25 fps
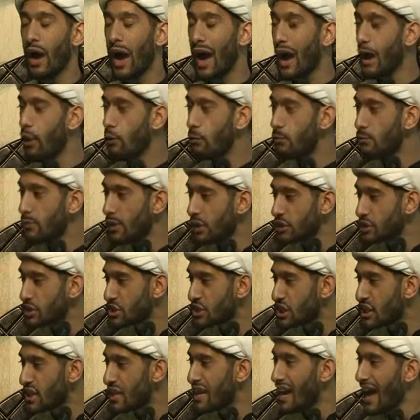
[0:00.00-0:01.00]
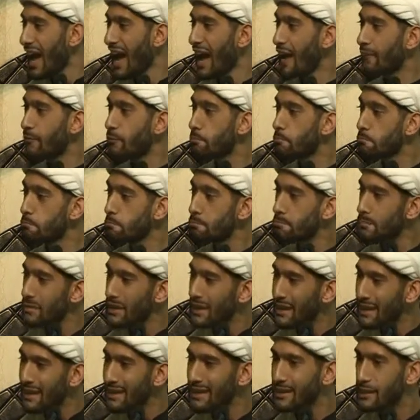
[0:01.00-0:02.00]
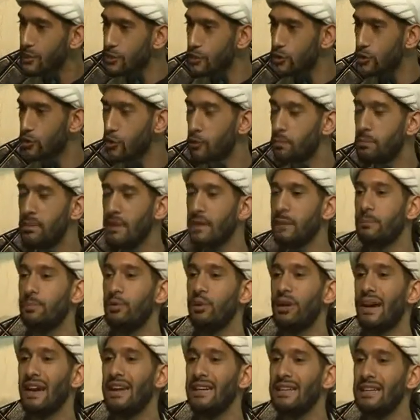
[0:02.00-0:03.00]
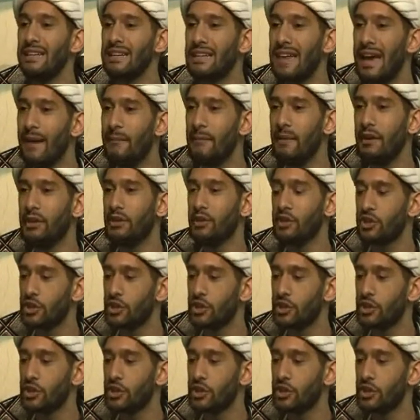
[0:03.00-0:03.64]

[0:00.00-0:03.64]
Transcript: How much have millions of people in Yemen